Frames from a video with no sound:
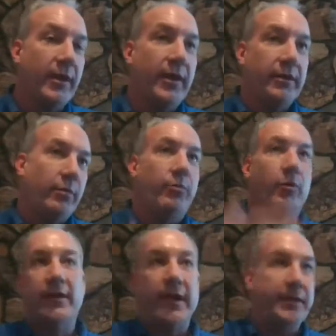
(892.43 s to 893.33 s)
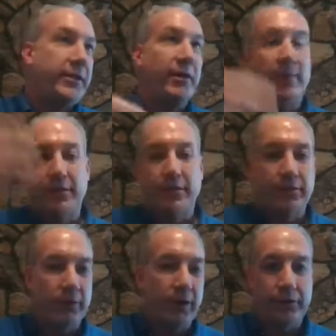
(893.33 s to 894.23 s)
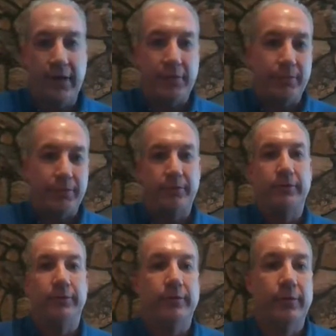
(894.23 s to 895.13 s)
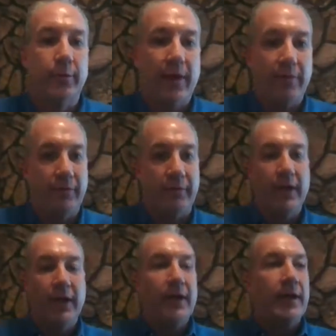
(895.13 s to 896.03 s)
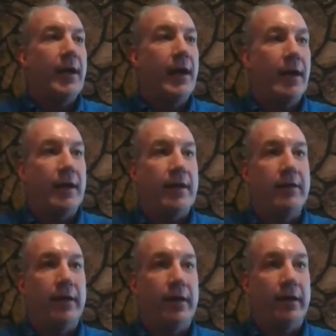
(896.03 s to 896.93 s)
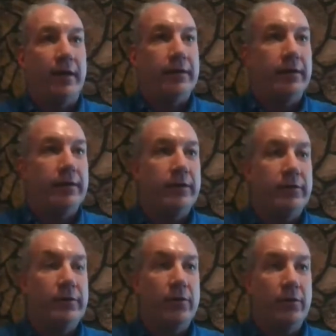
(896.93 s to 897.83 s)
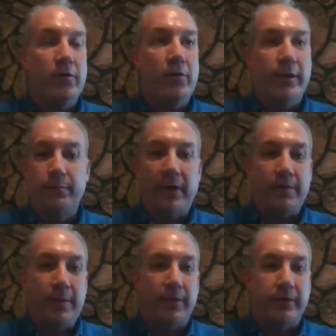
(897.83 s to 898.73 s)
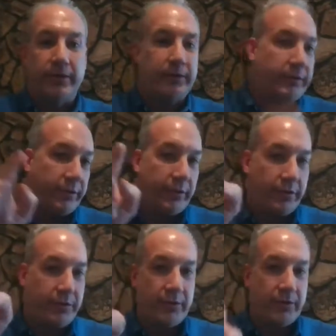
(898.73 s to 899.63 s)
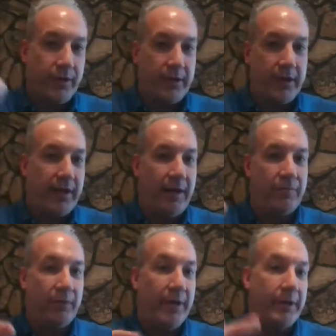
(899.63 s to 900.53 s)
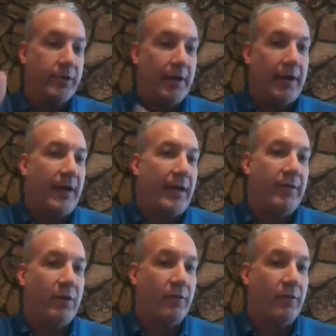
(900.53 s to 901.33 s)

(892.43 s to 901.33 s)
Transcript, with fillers: you're broadcasting a message across your campus or, or whatever, and uh, you, you, know you don't expect people to, to touch the screen to get information on an AV over